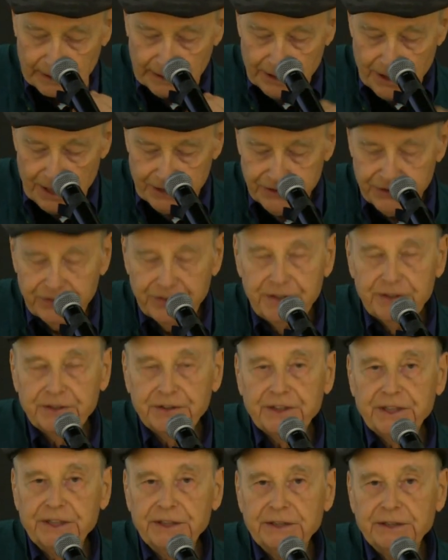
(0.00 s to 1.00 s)

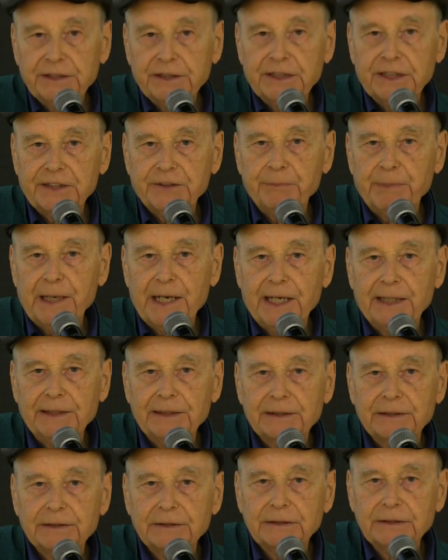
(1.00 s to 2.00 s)
consciousness can
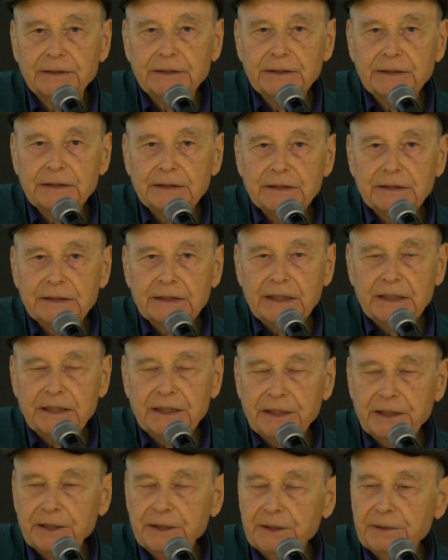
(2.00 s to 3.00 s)
expand,
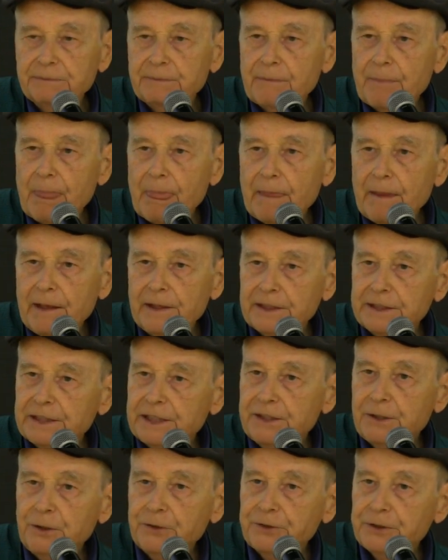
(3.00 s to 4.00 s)
and it
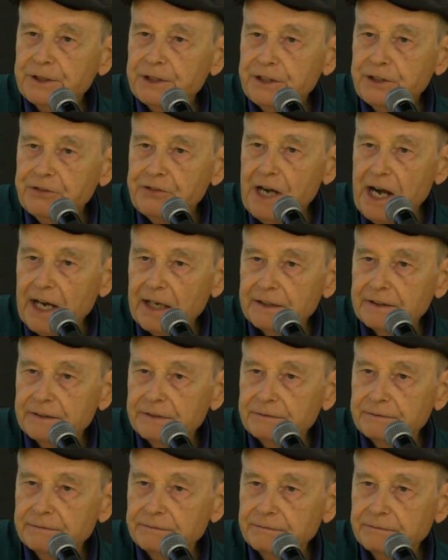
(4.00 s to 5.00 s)
can also contract.